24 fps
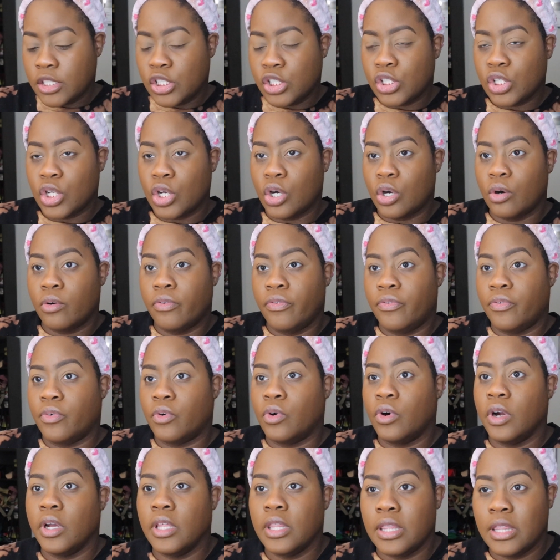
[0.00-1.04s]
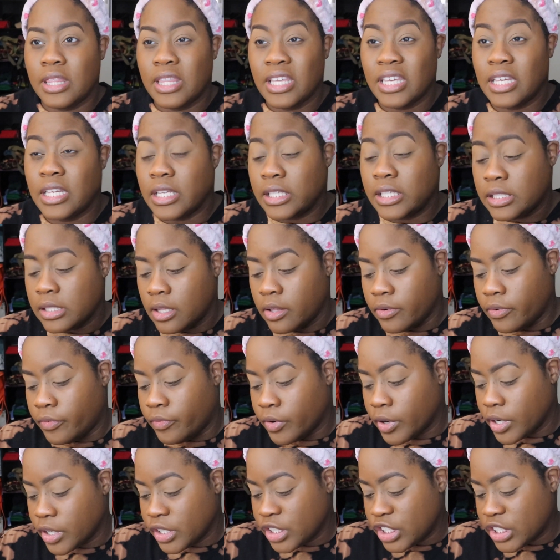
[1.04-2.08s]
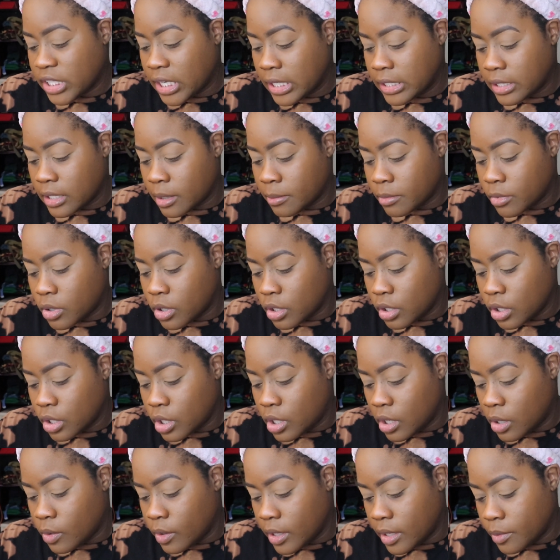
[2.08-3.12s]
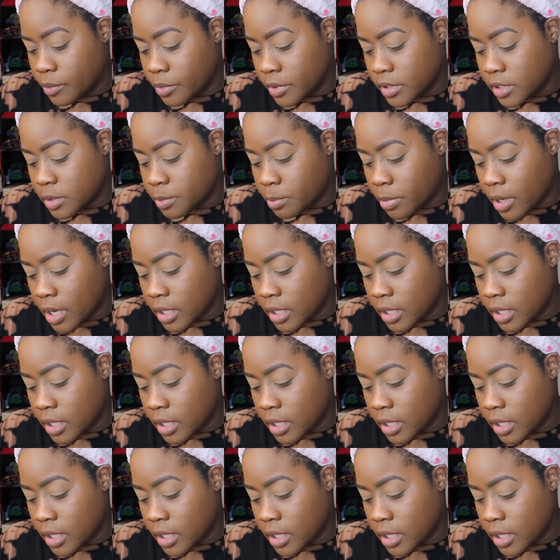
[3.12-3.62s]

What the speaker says: so for this, the first shade that I'm gonna go in with